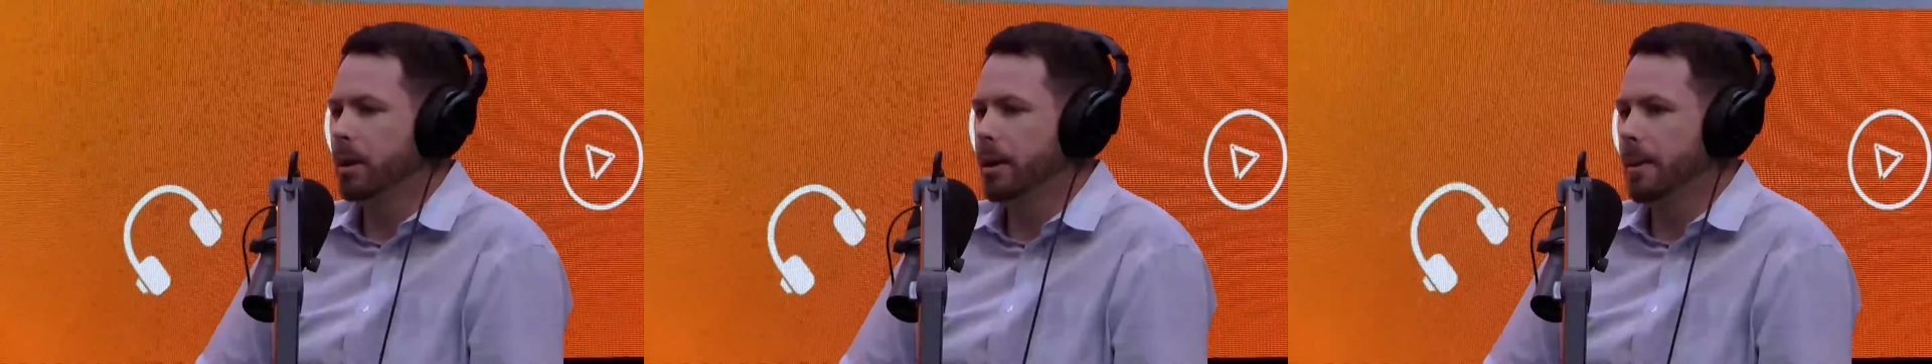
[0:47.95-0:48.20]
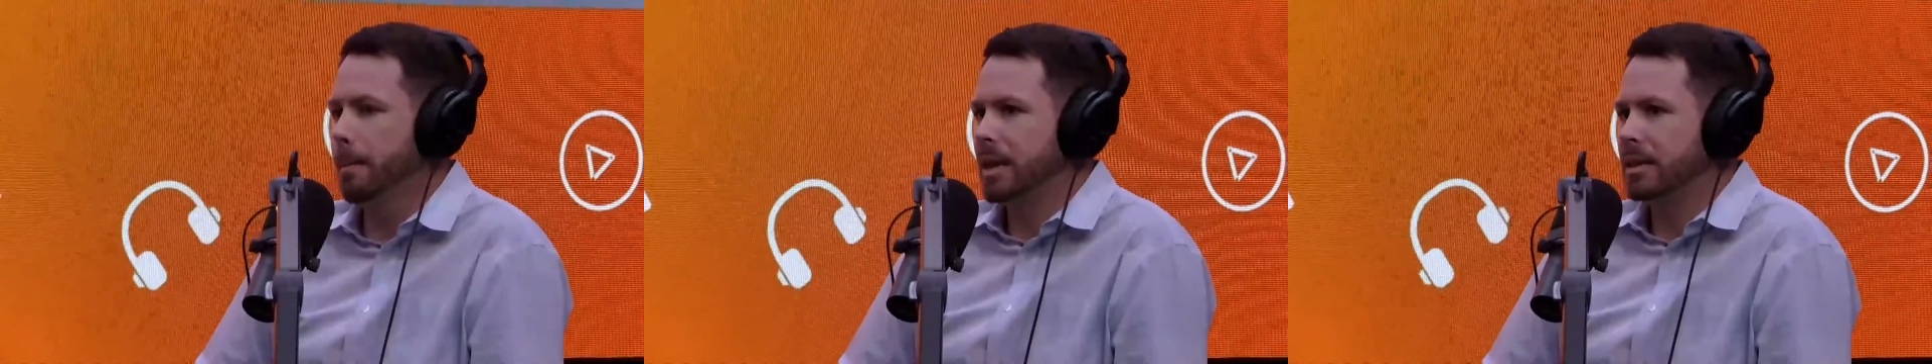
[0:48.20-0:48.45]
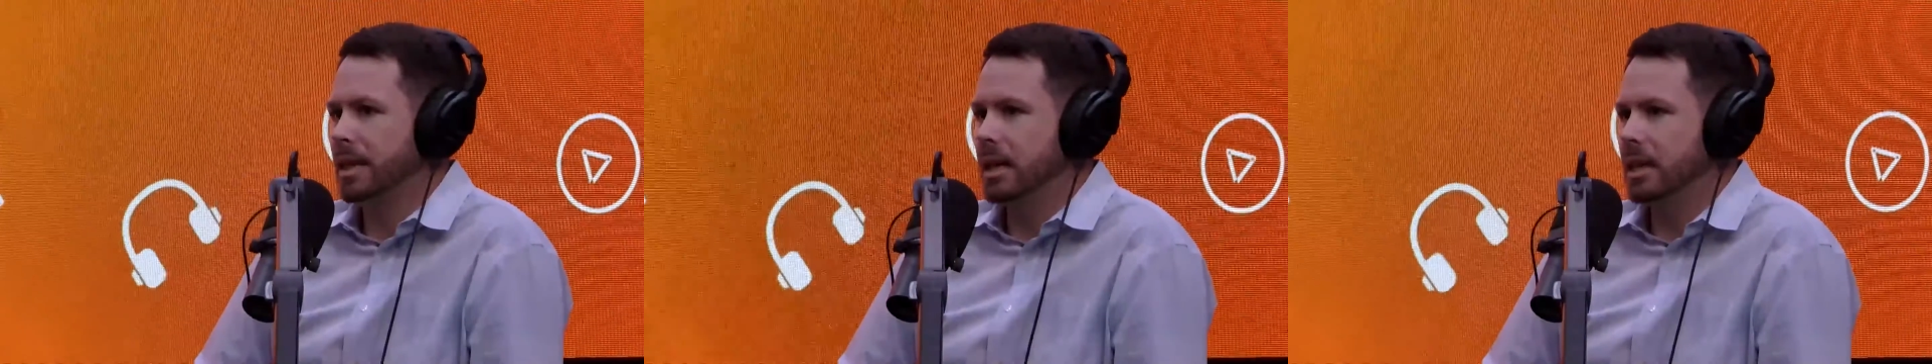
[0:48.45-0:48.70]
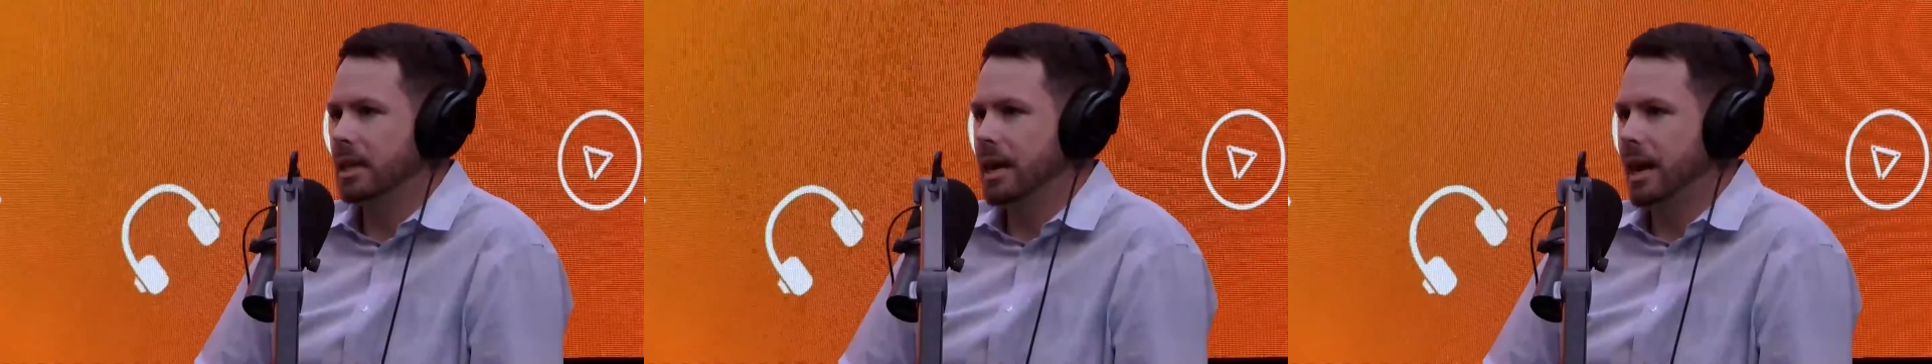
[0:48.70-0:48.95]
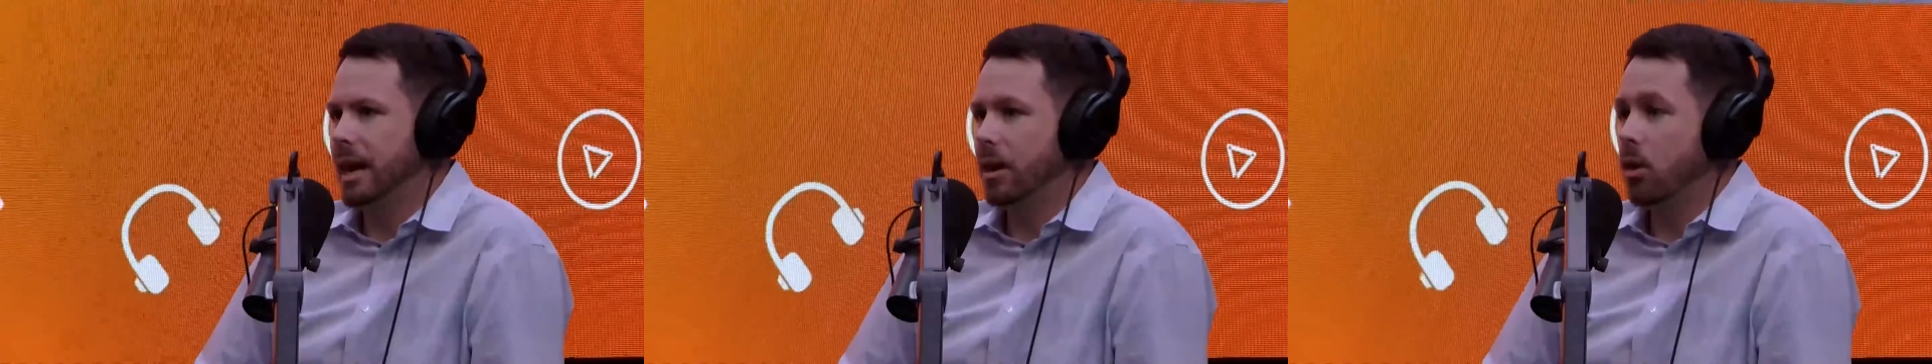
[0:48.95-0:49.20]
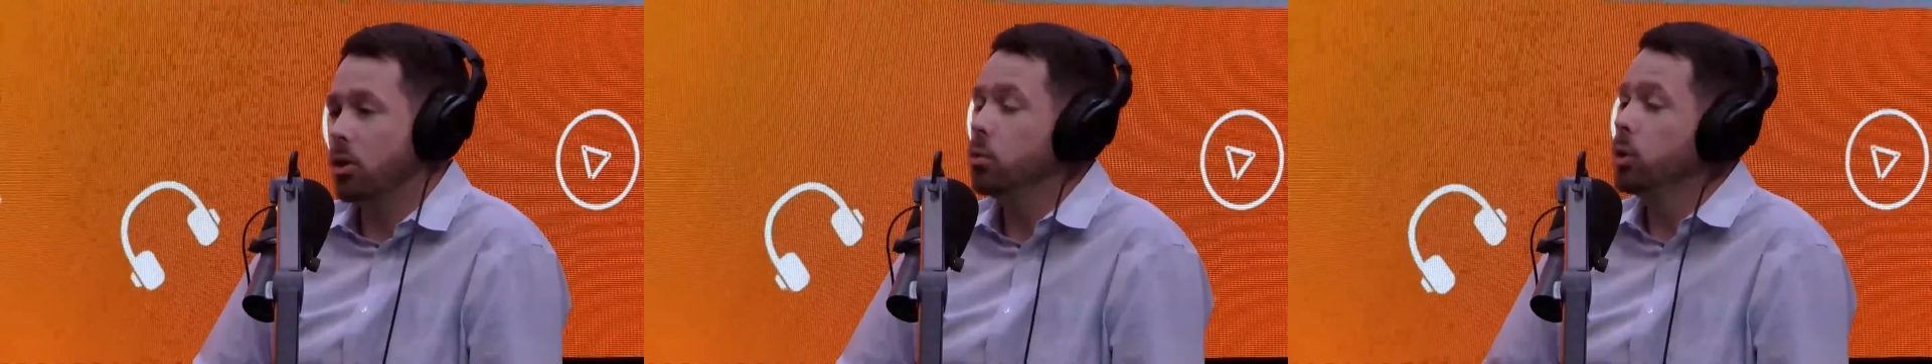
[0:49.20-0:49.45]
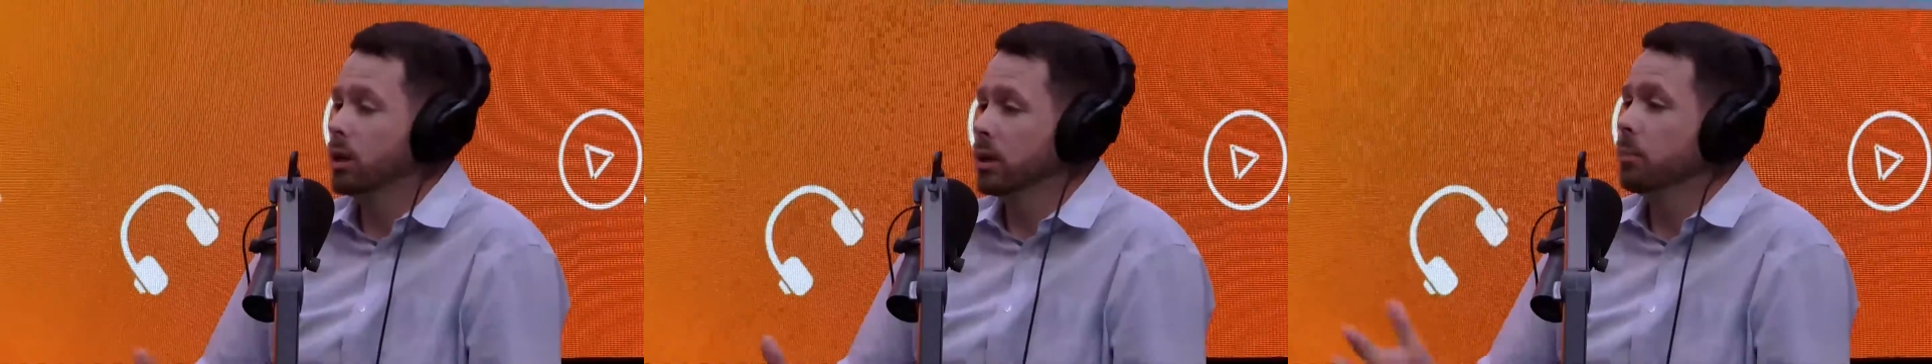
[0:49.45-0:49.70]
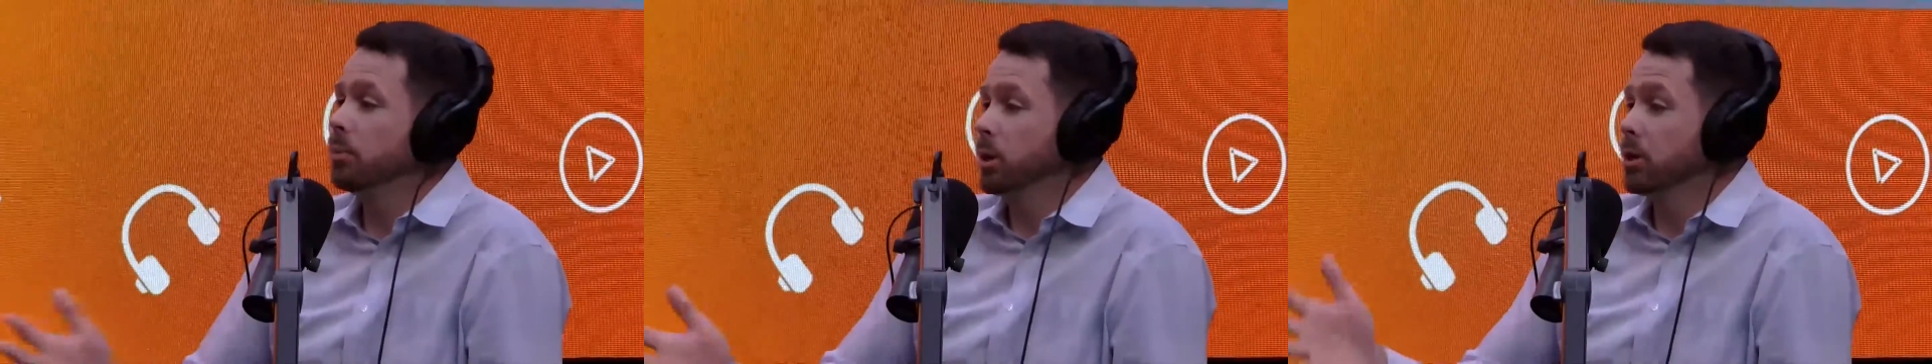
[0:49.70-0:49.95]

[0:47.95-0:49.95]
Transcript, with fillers: But at the end of the day, are you willing to